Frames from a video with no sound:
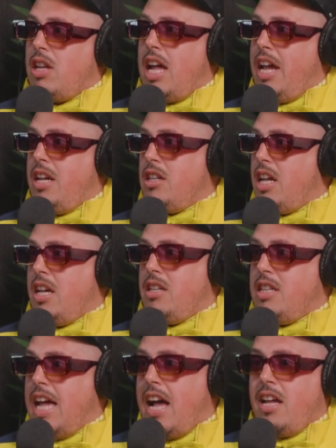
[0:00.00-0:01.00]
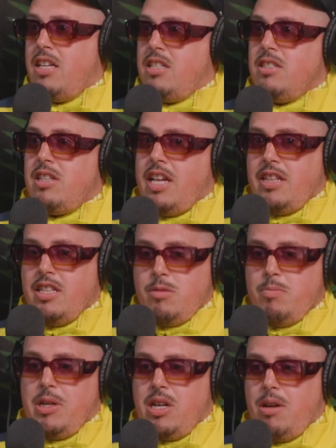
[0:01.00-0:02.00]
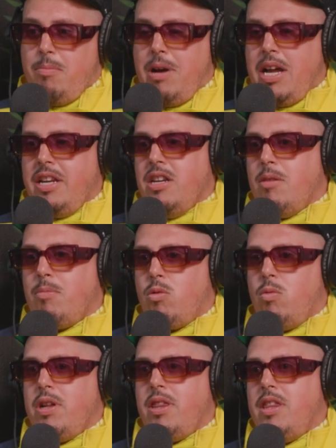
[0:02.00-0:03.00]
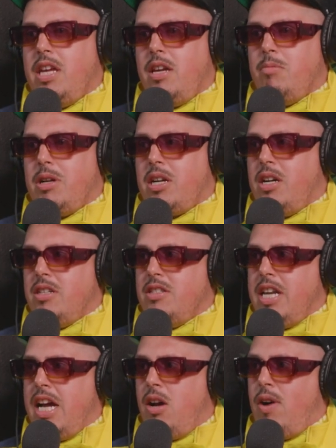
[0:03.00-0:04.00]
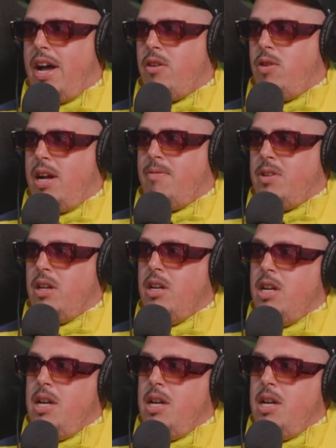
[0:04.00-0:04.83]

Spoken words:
Like that is like, this become my number one thing, because now I don't have to